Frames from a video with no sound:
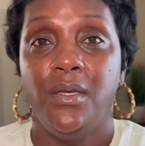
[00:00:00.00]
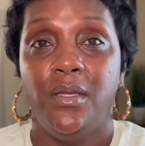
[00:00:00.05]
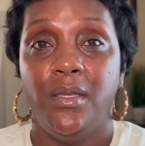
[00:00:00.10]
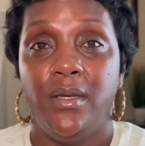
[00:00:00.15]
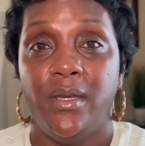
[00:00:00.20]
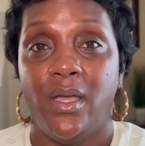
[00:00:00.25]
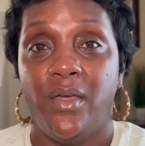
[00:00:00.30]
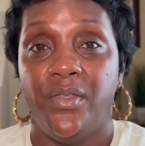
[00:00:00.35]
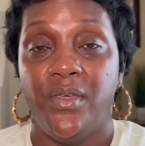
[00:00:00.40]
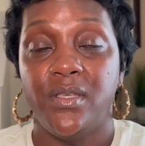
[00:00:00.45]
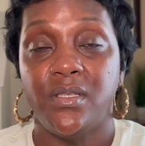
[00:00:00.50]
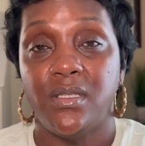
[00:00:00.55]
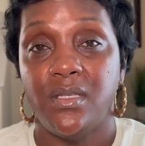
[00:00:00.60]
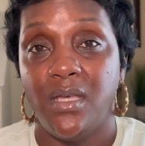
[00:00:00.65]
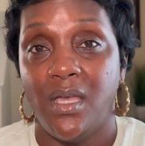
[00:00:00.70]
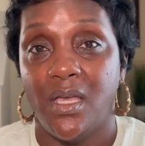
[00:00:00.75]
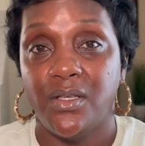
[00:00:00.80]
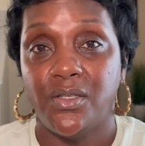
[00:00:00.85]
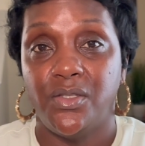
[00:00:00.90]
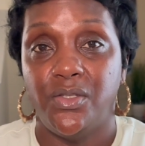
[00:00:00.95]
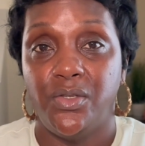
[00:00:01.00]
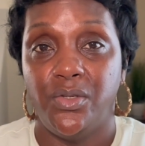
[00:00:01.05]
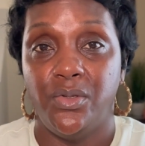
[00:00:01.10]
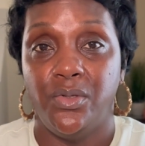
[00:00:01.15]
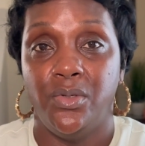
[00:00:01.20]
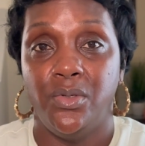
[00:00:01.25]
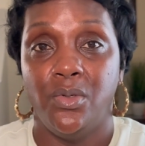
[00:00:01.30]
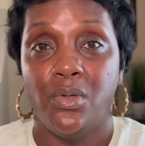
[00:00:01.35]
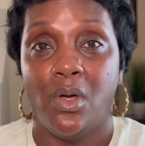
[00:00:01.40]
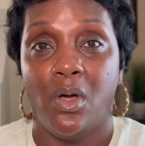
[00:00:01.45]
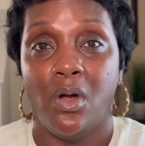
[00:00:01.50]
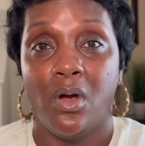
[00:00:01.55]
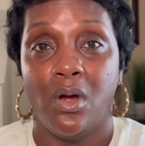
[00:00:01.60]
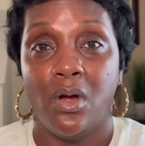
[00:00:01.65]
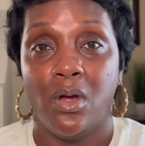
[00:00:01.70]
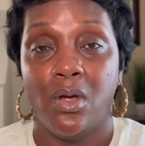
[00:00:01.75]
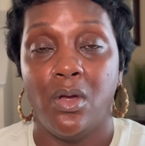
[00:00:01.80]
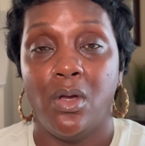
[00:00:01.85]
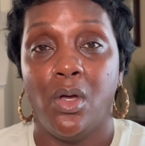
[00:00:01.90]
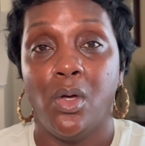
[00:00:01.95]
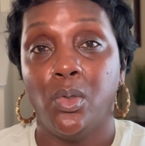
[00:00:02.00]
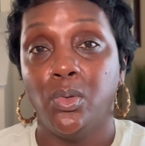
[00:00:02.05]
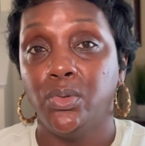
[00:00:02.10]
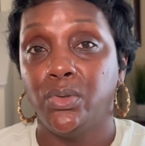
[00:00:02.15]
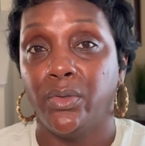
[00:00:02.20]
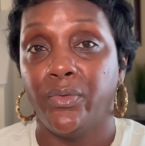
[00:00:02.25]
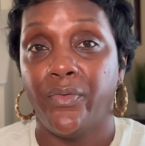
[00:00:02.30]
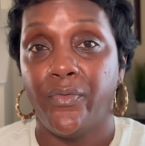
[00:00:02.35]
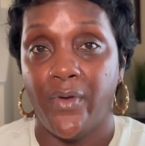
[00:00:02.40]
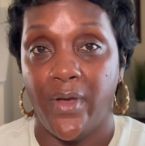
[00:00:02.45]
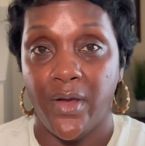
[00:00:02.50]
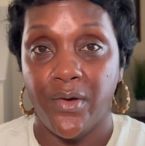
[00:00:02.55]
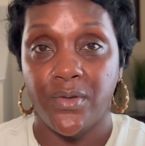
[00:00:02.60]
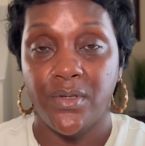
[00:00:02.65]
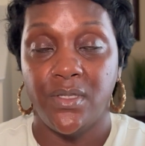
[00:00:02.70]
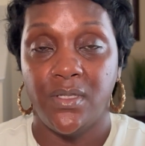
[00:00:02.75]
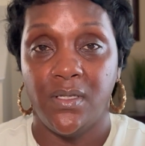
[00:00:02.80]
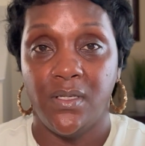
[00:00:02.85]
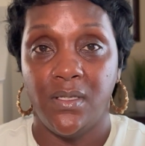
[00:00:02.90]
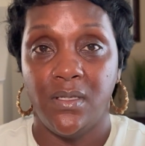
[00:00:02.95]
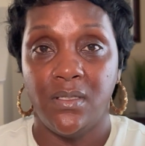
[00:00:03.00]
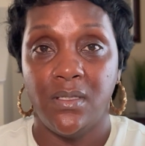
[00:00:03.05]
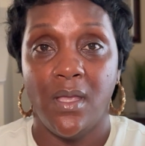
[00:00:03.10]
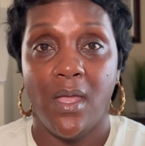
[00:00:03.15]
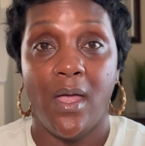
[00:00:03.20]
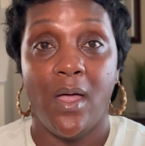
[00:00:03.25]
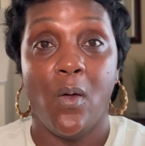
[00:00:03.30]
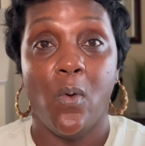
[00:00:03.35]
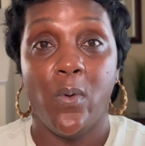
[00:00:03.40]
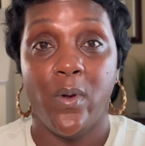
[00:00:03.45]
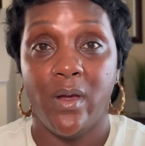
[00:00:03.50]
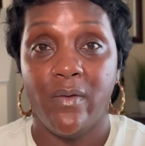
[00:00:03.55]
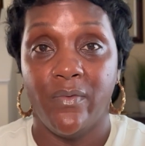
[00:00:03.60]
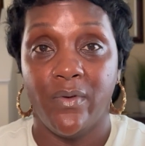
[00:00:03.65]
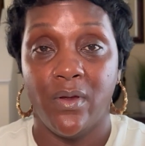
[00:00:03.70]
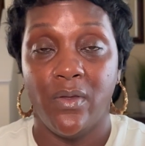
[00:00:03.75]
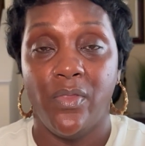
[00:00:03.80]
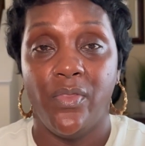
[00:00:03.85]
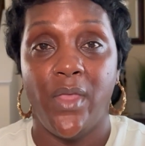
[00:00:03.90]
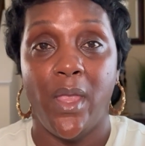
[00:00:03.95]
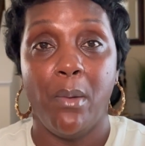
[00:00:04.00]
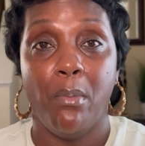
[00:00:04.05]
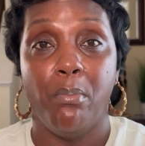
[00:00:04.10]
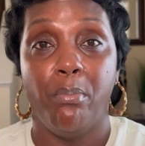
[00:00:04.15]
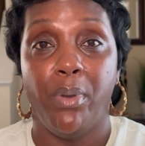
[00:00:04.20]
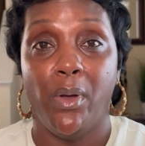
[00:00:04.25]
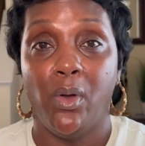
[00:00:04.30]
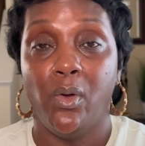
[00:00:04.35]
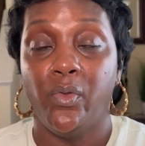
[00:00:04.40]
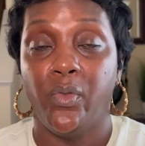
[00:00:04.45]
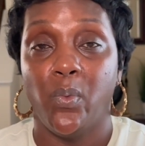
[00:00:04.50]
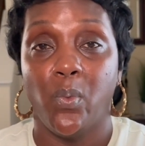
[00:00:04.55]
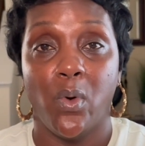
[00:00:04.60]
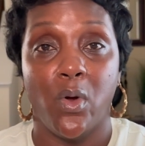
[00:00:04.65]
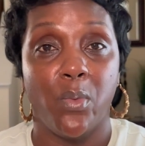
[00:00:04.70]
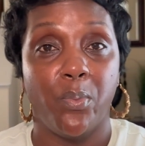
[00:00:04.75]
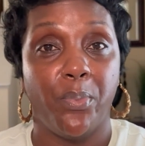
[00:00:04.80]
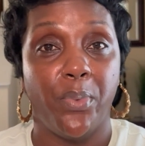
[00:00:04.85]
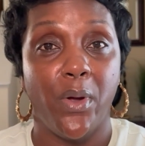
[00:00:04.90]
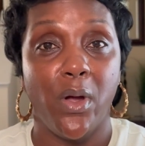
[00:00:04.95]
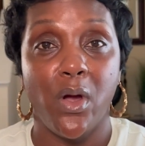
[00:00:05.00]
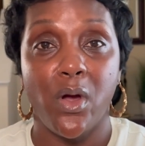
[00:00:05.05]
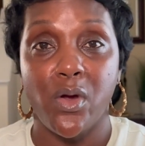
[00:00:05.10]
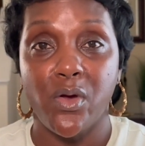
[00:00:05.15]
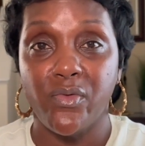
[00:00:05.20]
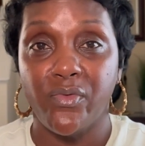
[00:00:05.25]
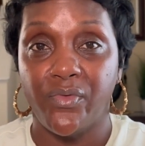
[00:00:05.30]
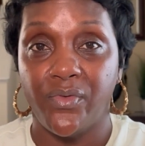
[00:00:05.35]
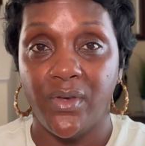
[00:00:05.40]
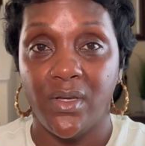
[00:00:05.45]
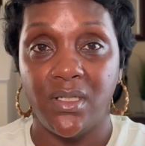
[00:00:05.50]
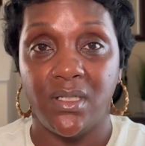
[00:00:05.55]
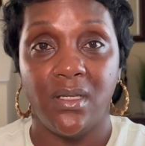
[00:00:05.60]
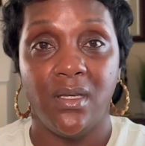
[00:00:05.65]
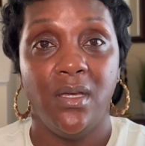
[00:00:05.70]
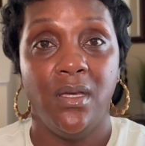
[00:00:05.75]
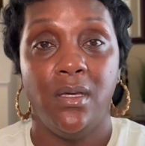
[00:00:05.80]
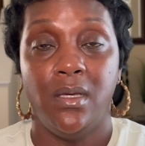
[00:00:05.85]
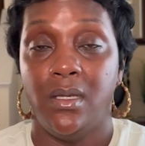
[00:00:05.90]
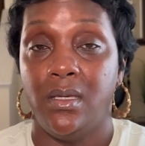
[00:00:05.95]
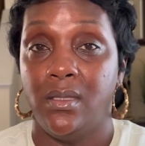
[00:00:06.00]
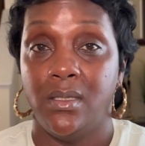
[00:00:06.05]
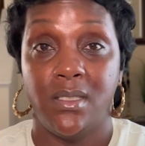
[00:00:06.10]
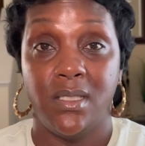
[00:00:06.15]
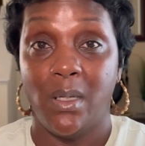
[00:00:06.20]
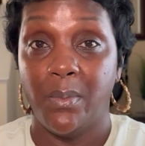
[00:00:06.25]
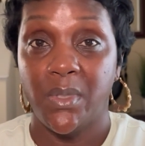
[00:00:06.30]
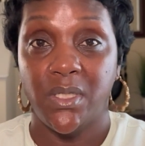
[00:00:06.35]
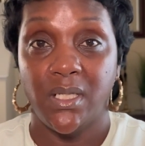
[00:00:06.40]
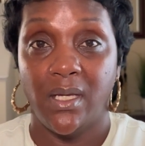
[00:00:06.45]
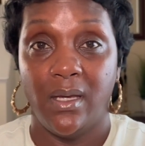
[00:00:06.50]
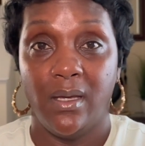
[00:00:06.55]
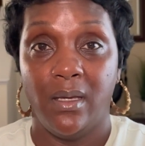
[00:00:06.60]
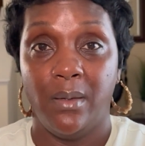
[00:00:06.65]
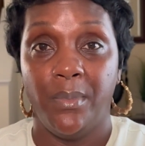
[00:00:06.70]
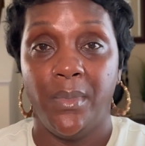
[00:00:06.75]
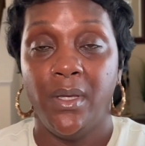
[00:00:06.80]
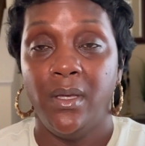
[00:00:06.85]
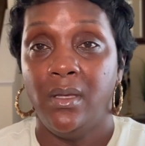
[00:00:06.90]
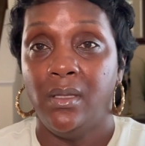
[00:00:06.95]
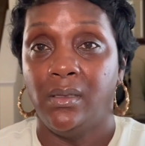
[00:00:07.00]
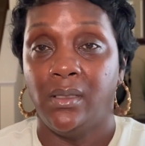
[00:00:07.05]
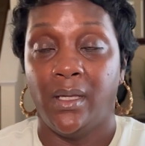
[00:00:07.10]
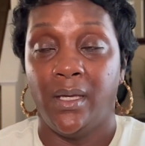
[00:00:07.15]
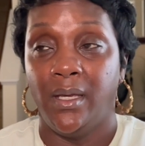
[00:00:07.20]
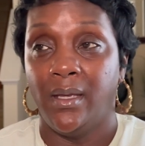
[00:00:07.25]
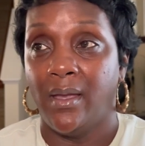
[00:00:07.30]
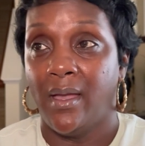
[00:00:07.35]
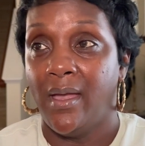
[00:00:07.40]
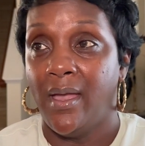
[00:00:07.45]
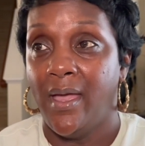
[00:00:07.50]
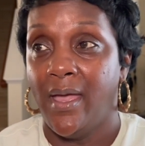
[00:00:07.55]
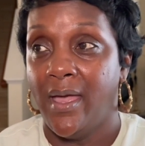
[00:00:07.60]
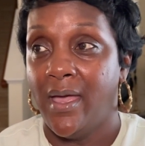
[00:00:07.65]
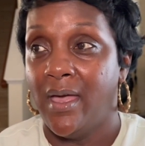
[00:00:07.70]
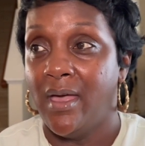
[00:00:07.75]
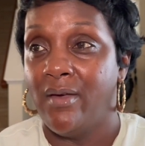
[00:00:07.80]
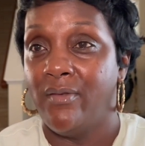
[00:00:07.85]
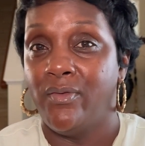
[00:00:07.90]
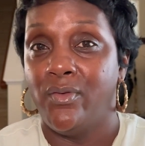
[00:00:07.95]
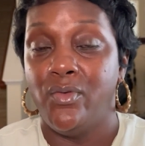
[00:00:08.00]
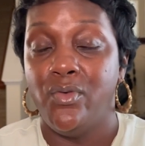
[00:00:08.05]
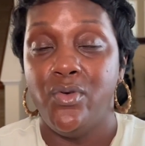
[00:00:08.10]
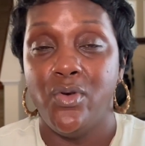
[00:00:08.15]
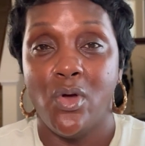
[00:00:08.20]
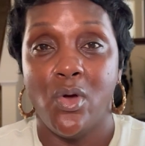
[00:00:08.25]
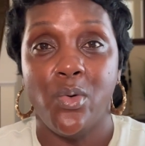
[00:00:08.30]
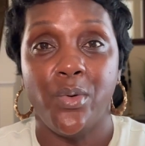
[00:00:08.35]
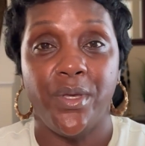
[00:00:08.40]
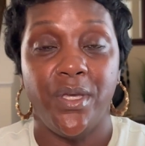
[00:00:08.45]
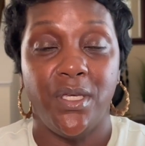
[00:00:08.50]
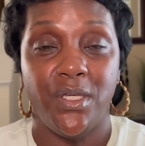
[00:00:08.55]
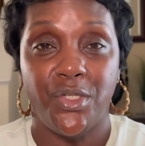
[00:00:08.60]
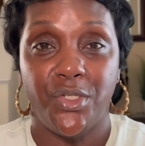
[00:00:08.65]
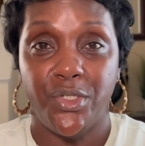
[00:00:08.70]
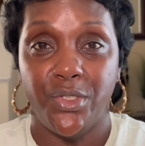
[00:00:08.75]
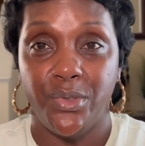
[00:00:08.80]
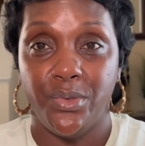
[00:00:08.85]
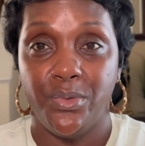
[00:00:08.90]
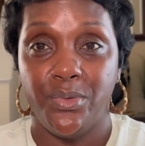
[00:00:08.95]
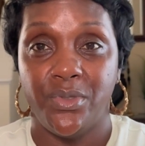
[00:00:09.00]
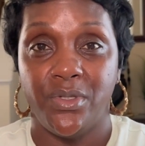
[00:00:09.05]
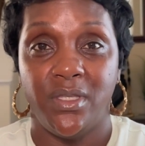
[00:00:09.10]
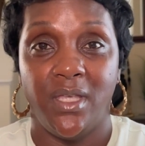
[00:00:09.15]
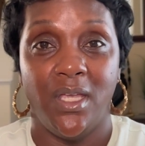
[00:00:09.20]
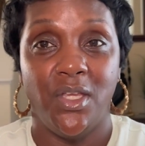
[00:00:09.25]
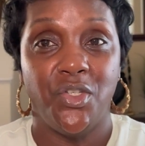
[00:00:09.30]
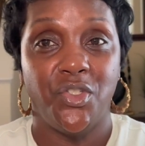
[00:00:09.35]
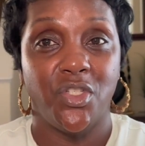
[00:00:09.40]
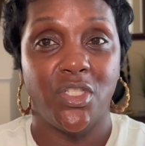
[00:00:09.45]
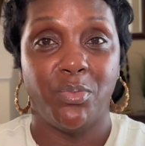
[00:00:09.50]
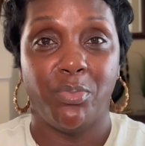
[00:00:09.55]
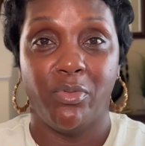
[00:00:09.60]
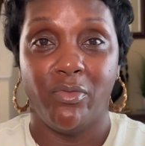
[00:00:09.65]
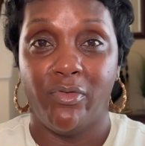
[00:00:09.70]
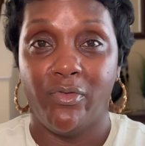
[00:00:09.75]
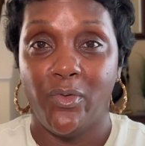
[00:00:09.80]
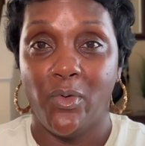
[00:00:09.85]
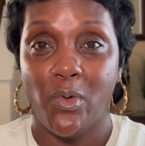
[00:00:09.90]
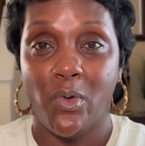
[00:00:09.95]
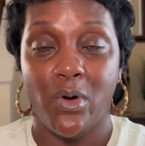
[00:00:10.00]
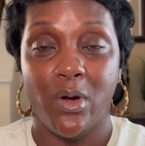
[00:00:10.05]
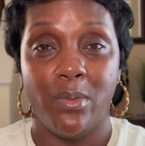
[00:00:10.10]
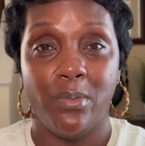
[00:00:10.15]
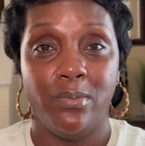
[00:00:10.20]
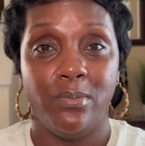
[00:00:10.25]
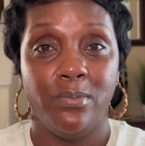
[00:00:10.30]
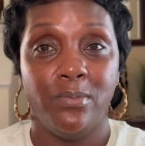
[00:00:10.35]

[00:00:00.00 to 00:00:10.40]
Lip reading: Now, these next two are older fragrances. However, they both work perfect in the summertime. Like, I have no issues. They just perform